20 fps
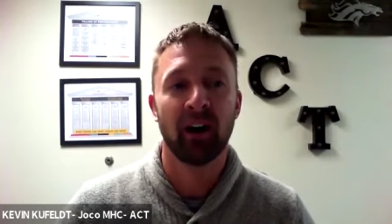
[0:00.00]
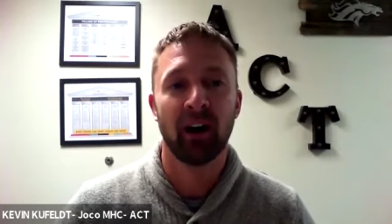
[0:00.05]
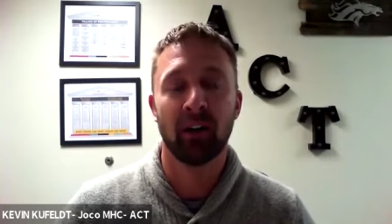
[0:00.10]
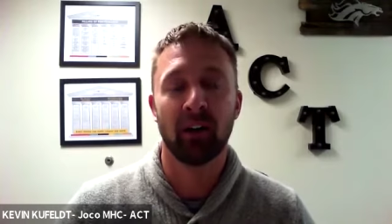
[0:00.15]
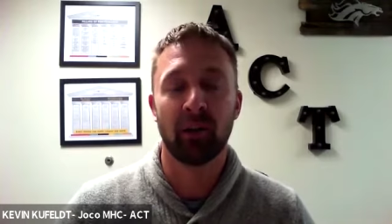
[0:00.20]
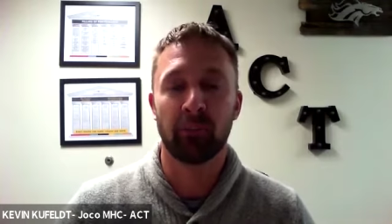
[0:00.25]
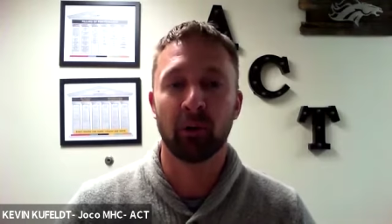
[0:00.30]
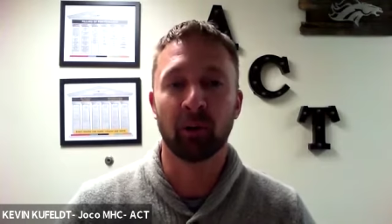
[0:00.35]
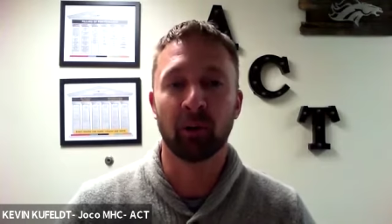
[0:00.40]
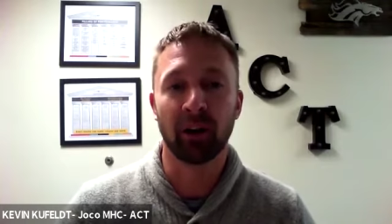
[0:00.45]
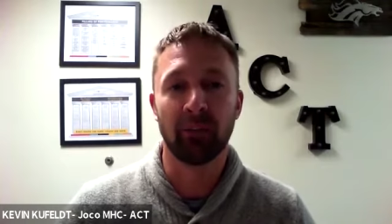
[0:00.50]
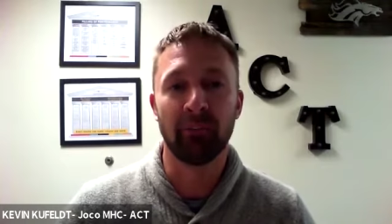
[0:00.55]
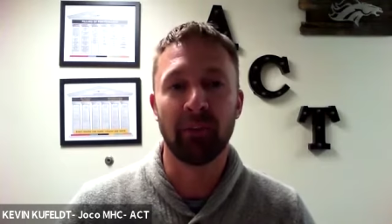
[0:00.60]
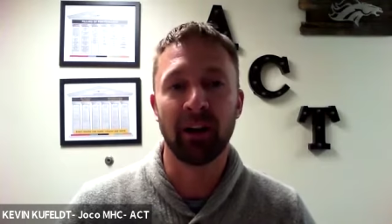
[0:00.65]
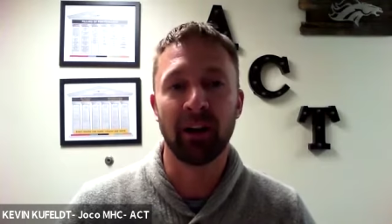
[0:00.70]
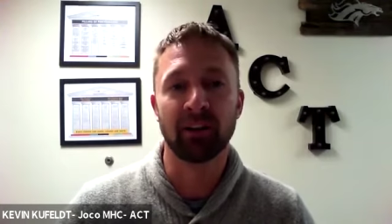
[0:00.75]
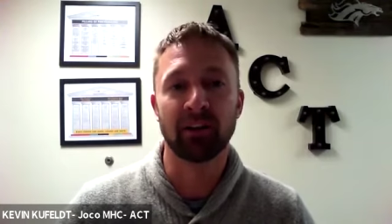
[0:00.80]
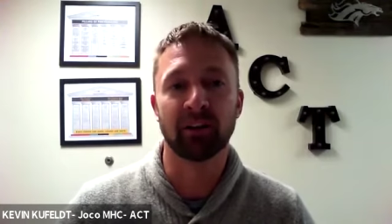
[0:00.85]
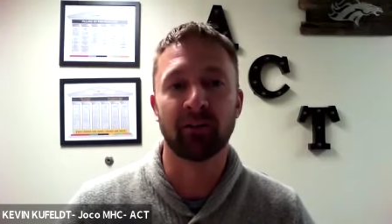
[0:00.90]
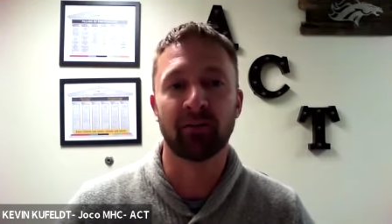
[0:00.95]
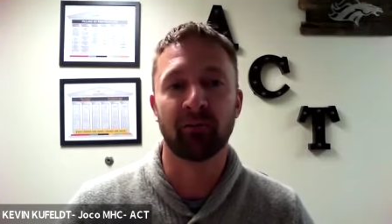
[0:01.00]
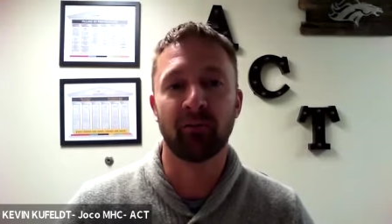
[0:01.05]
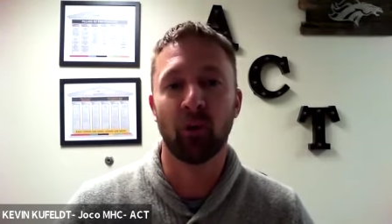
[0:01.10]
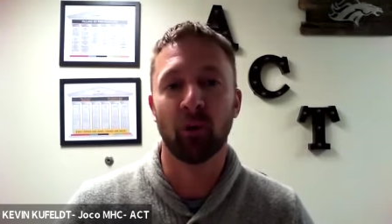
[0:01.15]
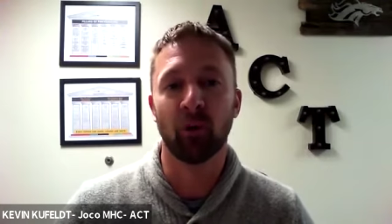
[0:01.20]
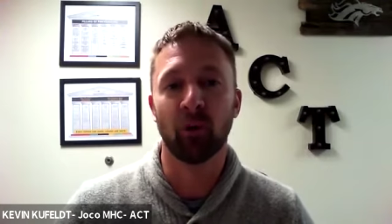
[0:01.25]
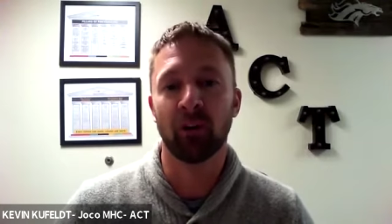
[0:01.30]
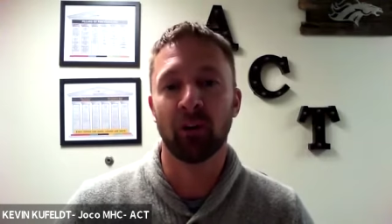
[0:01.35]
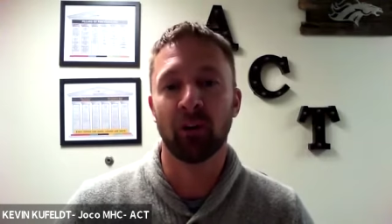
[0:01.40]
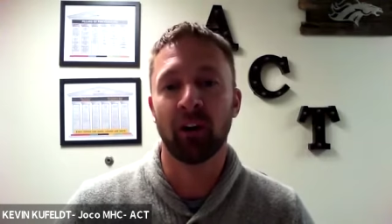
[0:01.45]
uh, the program manager
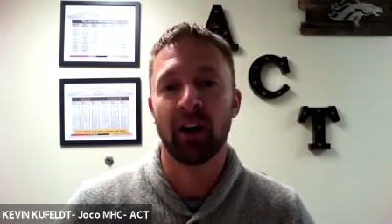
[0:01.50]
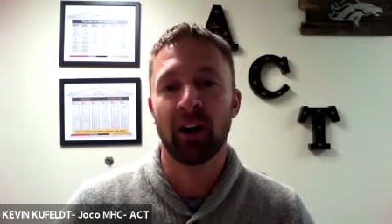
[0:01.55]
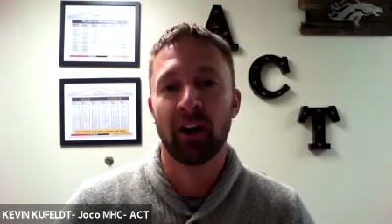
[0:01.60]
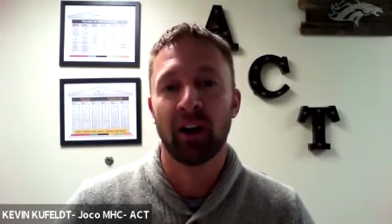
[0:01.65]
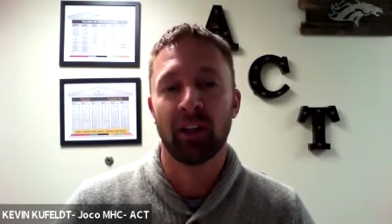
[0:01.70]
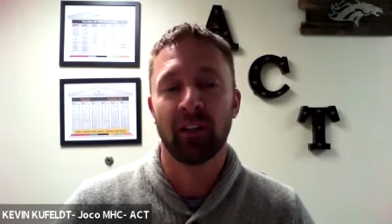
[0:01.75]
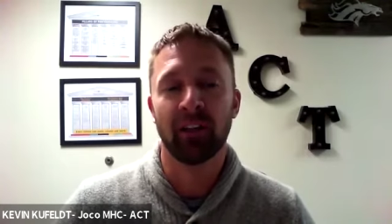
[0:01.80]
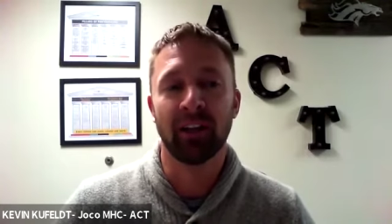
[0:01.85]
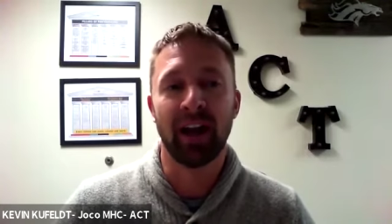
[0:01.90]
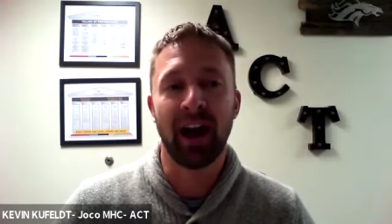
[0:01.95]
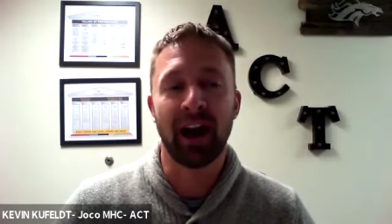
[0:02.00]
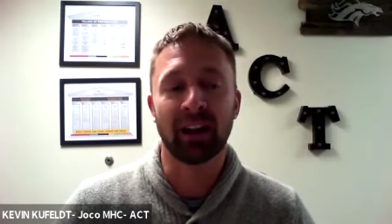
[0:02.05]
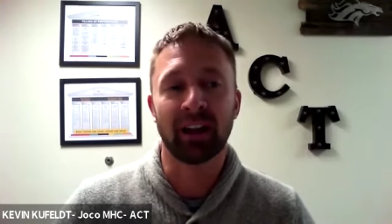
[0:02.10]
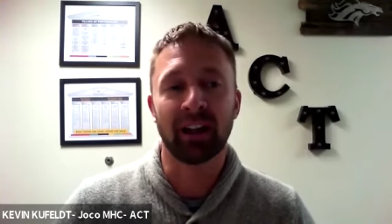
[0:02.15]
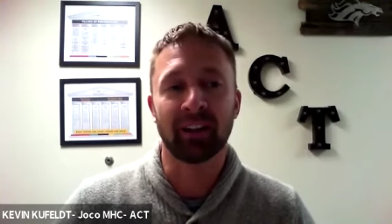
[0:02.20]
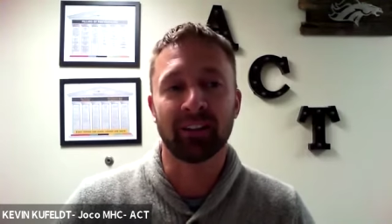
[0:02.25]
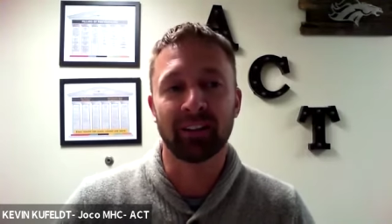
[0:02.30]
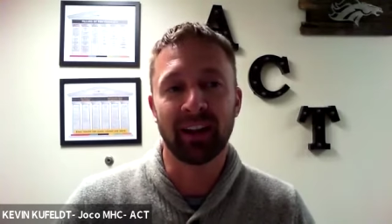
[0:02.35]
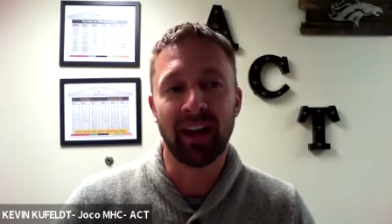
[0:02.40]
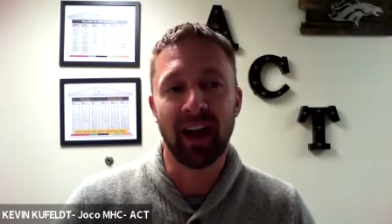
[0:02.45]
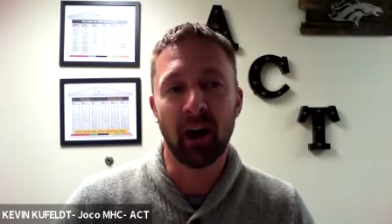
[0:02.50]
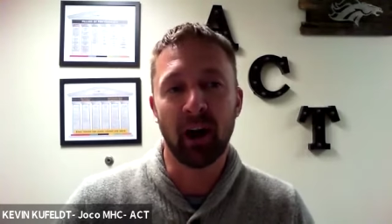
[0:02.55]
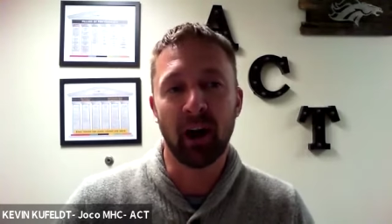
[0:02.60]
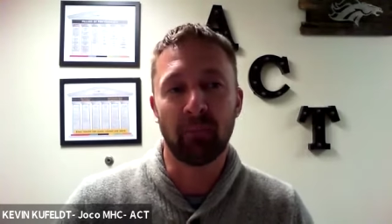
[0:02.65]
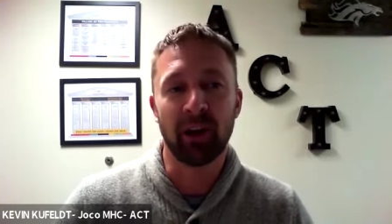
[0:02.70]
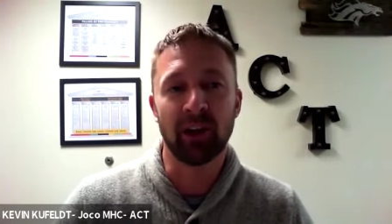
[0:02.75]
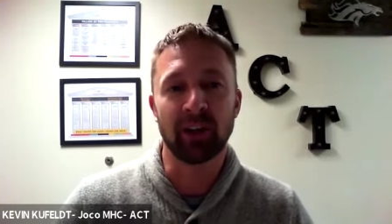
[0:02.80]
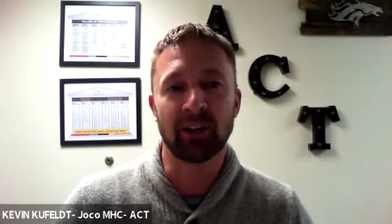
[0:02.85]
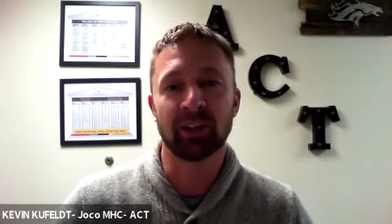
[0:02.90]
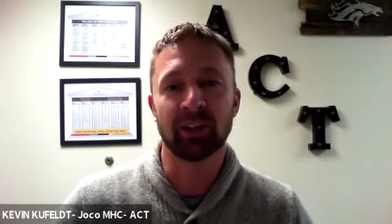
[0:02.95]
for the Adolescent
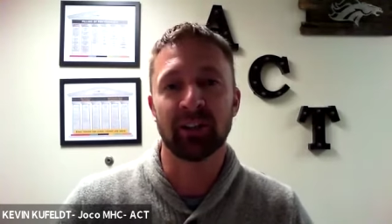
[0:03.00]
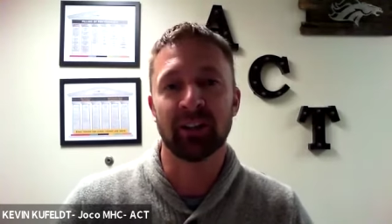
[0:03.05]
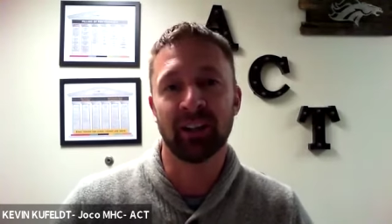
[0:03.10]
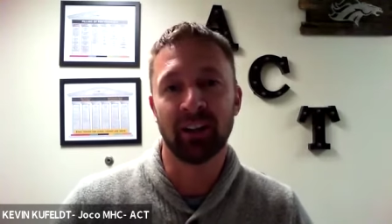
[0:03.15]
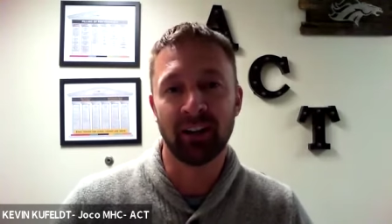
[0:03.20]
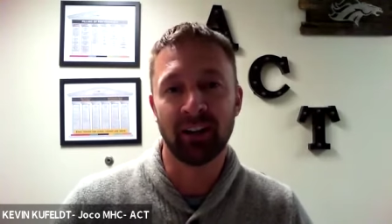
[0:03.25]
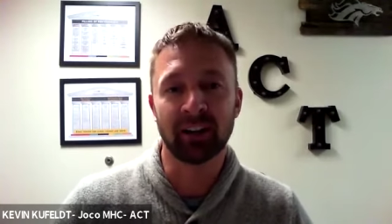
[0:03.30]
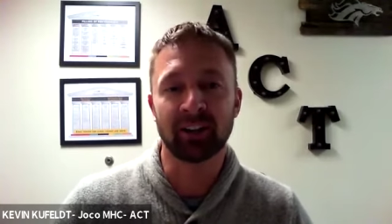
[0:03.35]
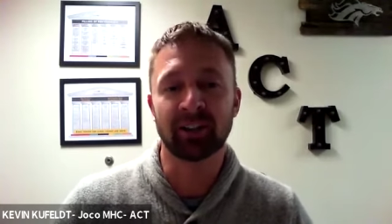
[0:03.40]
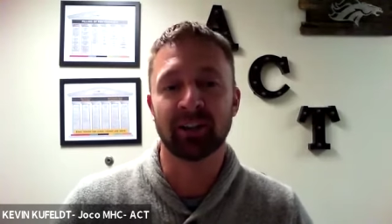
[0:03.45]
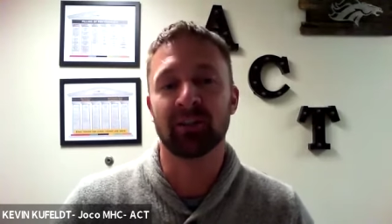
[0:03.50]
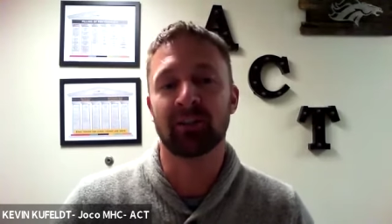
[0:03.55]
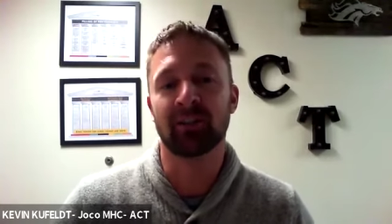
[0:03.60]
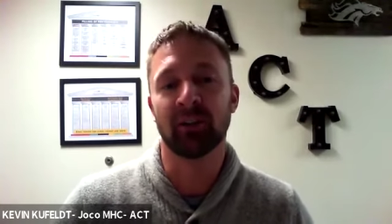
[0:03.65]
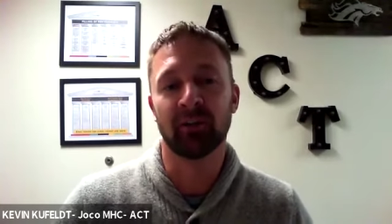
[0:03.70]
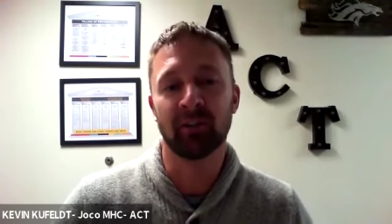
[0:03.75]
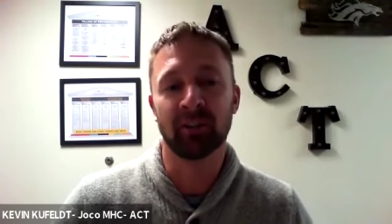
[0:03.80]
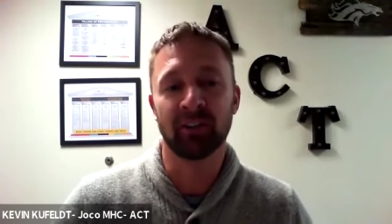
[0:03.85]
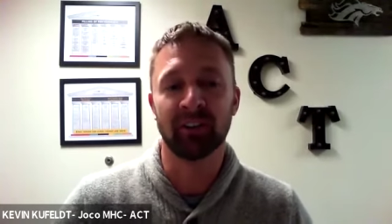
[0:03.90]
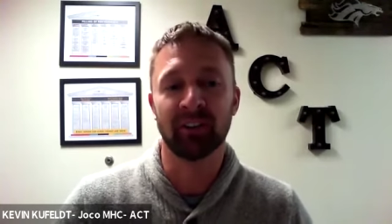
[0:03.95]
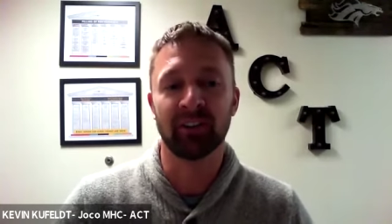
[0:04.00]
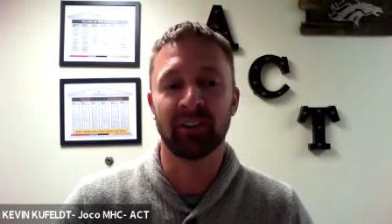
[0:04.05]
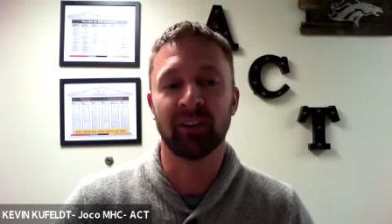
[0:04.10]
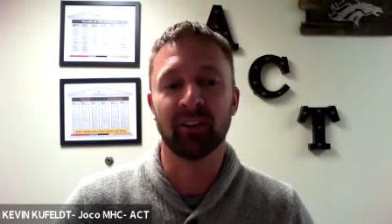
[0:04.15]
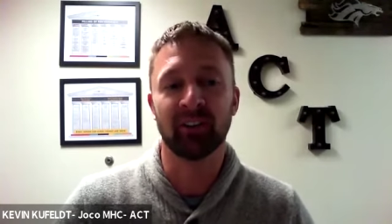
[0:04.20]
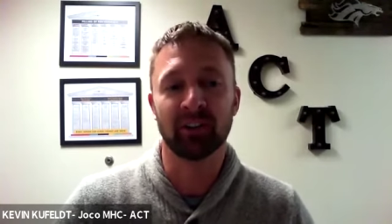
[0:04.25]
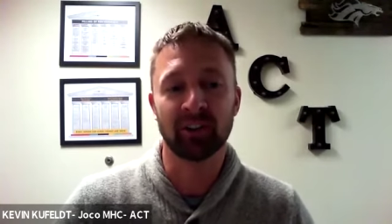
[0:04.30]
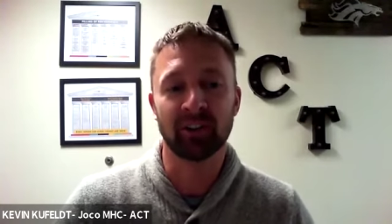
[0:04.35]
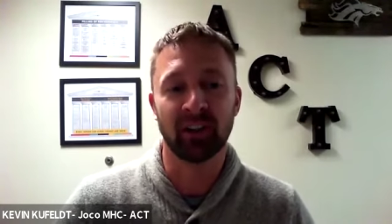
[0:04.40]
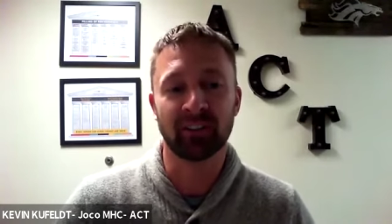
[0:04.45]
Outpatient and Addiction Services here
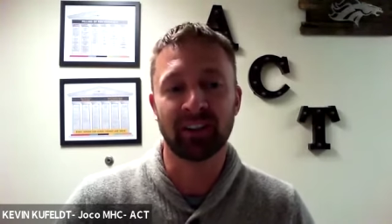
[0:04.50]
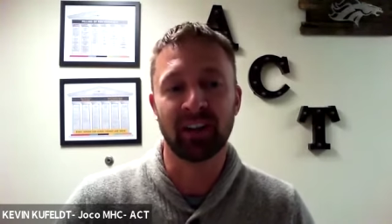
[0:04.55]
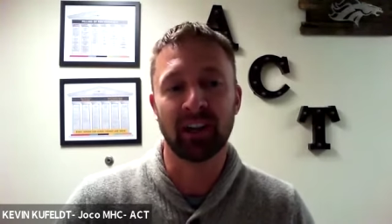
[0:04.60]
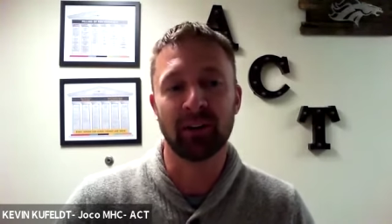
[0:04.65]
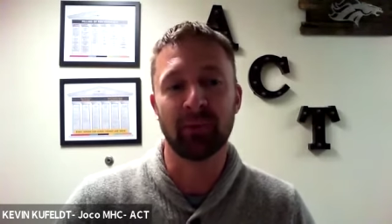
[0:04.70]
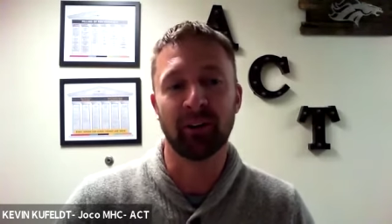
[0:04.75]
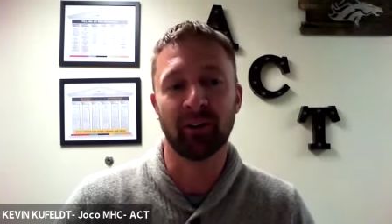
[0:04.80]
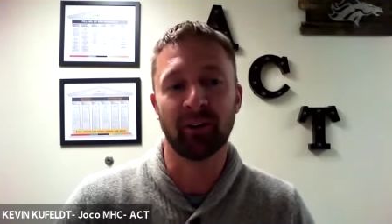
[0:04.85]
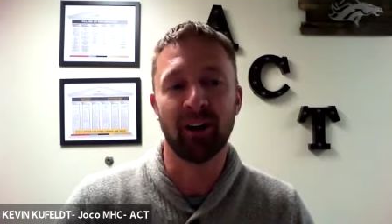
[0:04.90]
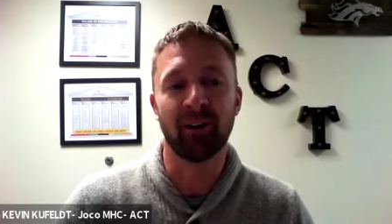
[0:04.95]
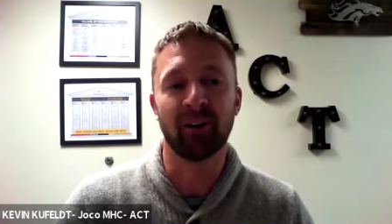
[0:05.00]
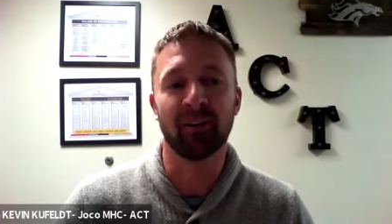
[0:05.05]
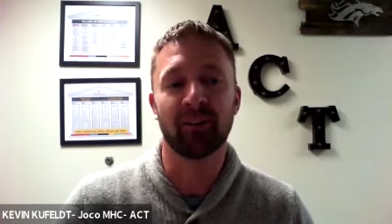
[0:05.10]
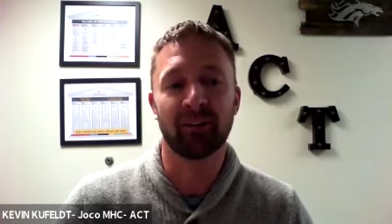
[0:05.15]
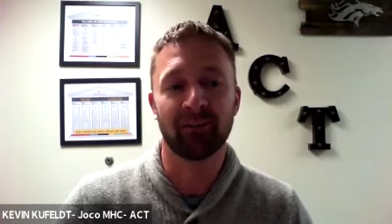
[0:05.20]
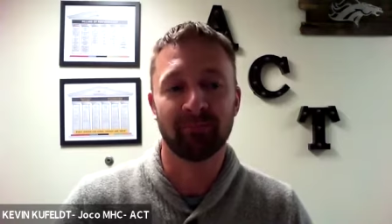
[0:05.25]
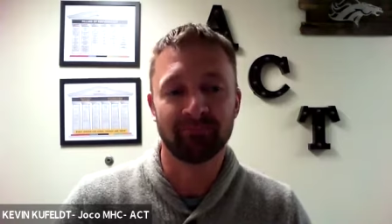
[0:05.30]
at Johnson County Mental Health.